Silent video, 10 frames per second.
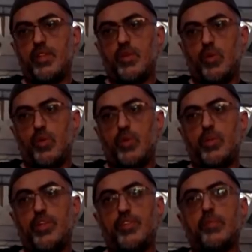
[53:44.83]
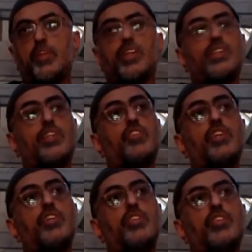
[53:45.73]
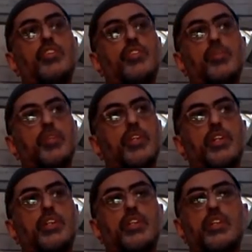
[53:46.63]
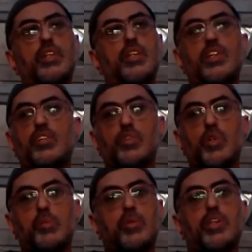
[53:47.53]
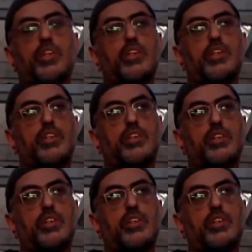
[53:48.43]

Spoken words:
Although in Ramadan that changes. In Ramadan, it's all about qira'ah.